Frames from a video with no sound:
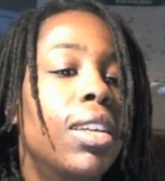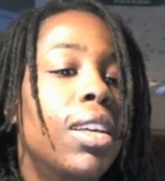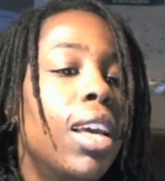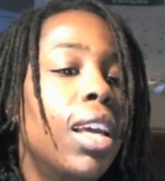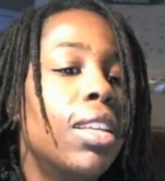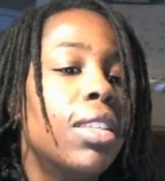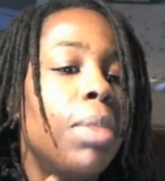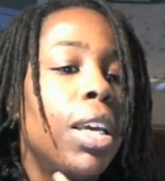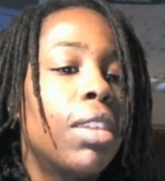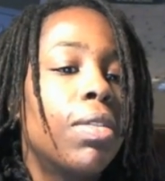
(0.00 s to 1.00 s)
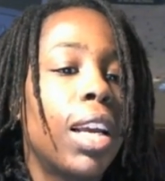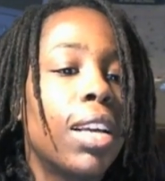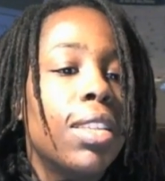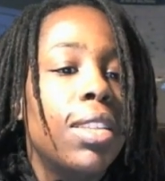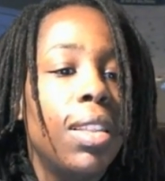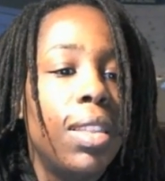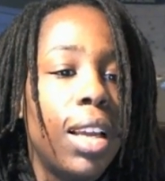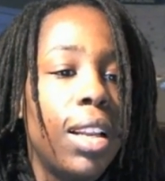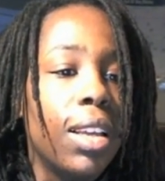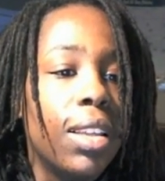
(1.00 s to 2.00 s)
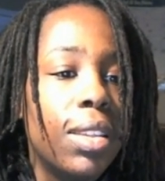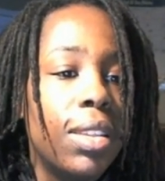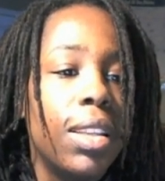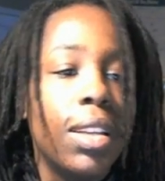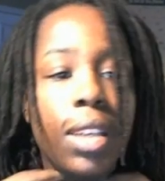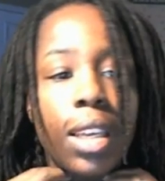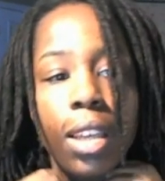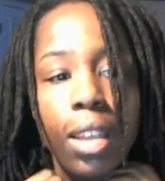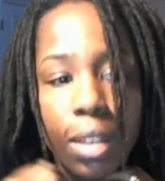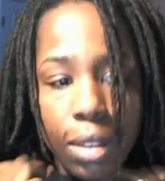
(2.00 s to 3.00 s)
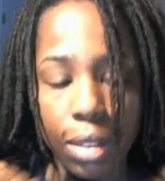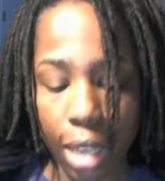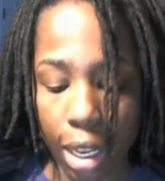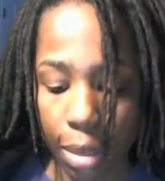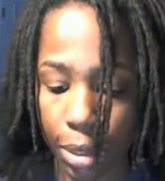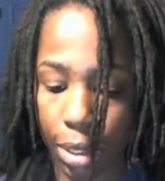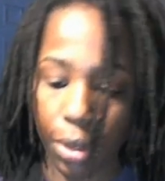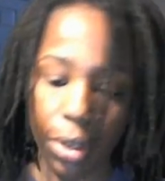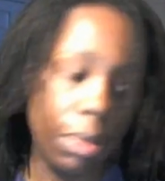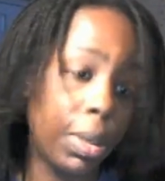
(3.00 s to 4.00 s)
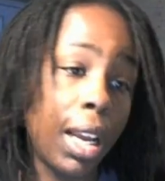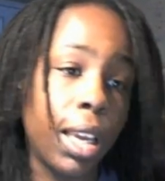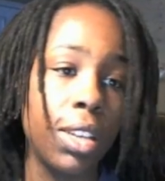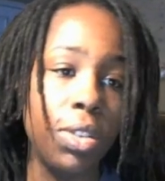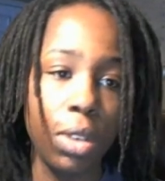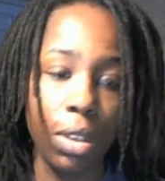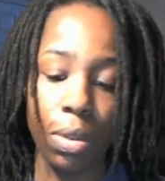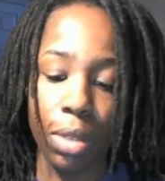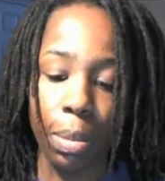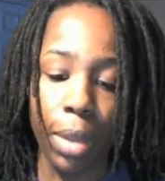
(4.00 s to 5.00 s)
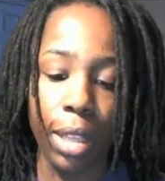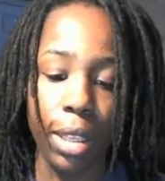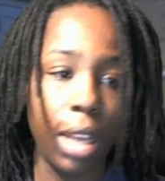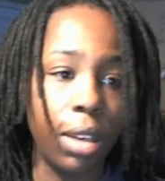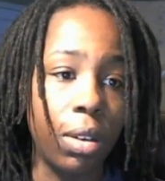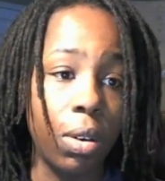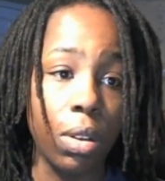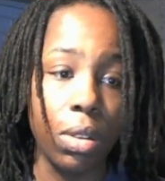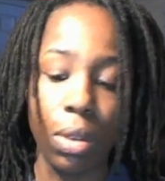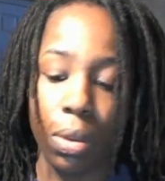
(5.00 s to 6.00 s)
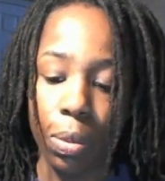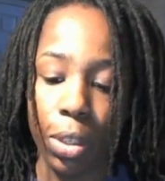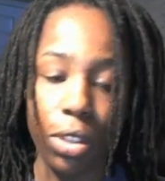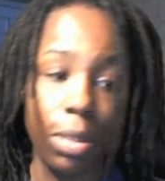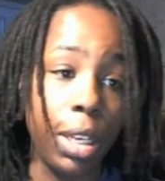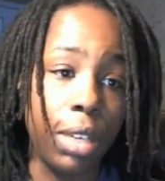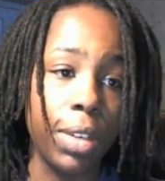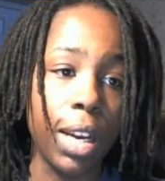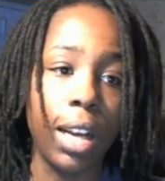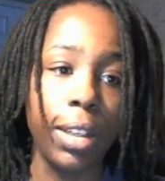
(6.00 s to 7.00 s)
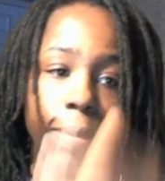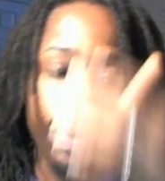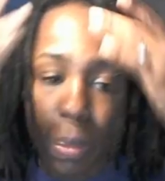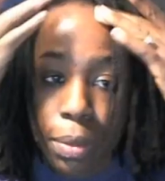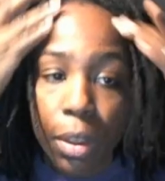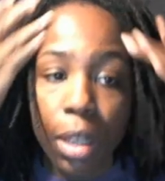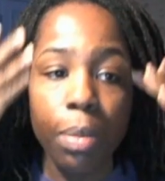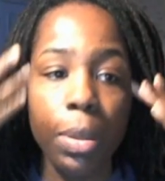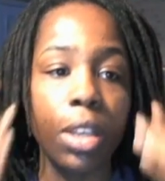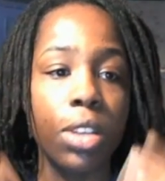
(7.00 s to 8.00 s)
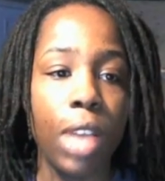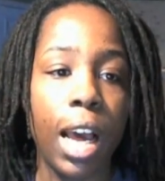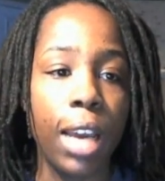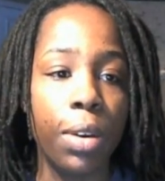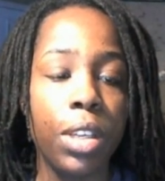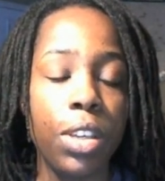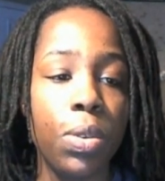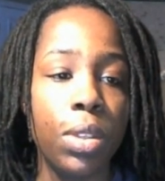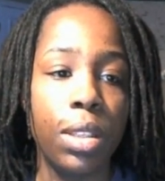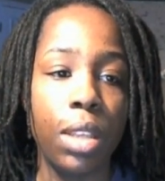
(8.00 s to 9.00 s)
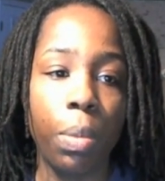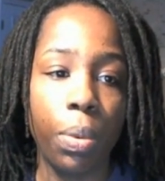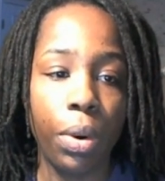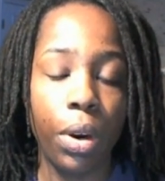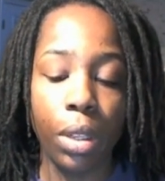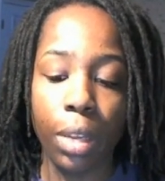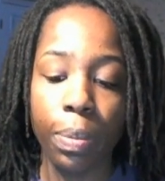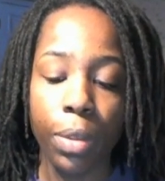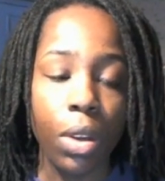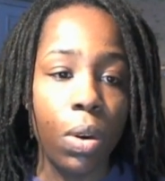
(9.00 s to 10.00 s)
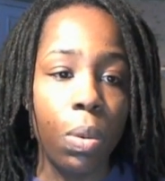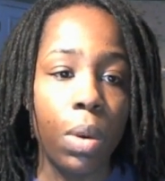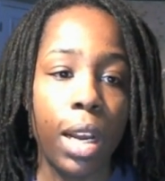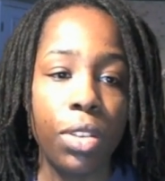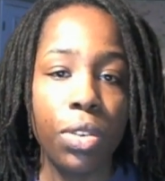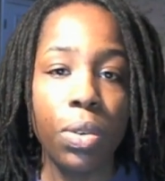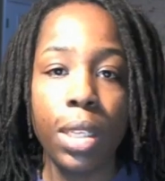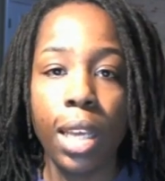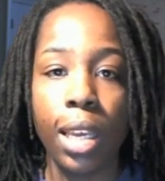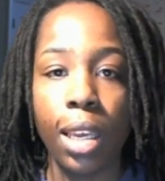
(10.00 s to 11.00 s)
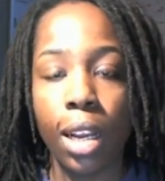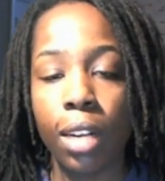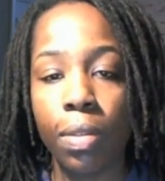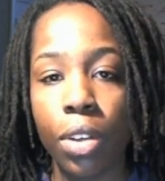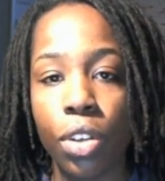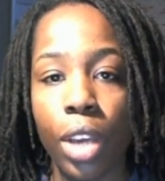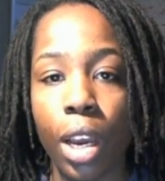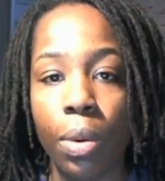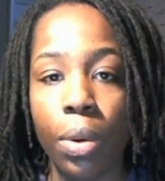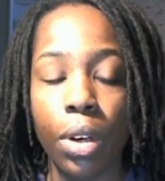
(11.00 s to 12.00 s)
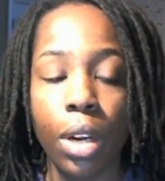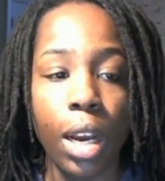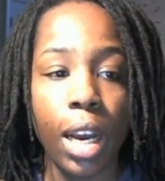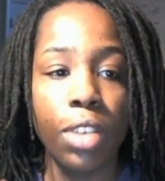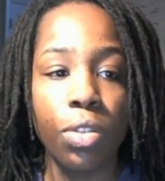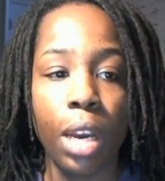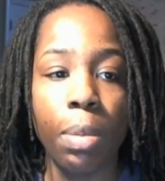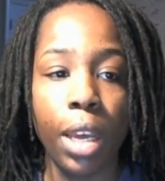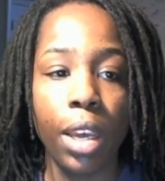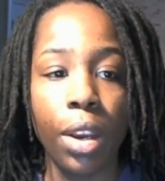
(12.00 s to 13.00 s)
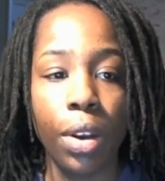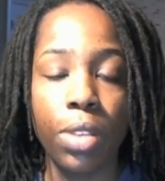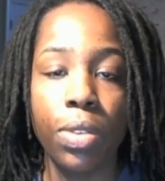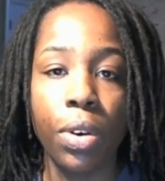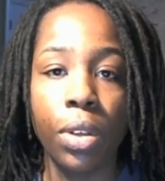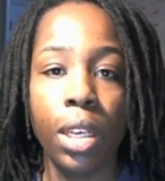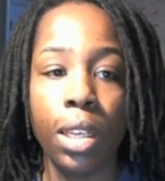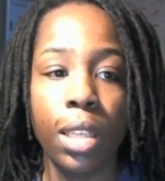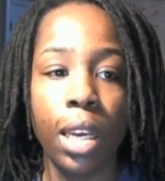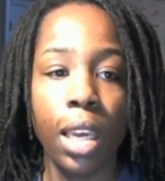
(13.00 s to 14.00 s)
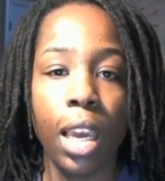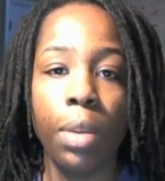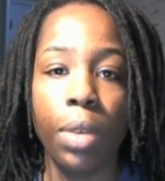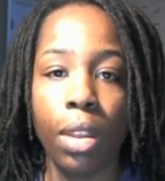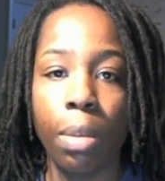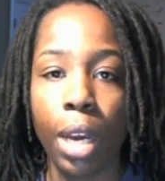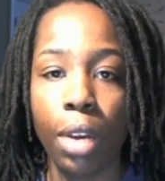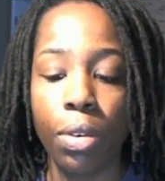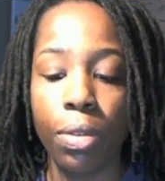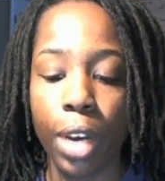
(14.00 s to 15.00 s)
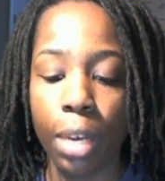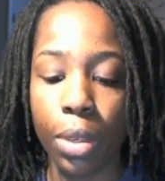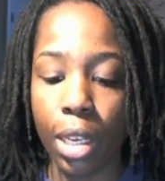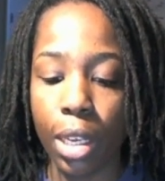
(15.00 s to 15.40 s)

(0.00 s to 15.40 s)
And it's made of like a synthetic silky type material, but I guess you could use a bandana also, which is made of cotton, because I only use it temporarily. What I do is I get out of the shower, I dry my hair as thoroughly as I can with a microfiber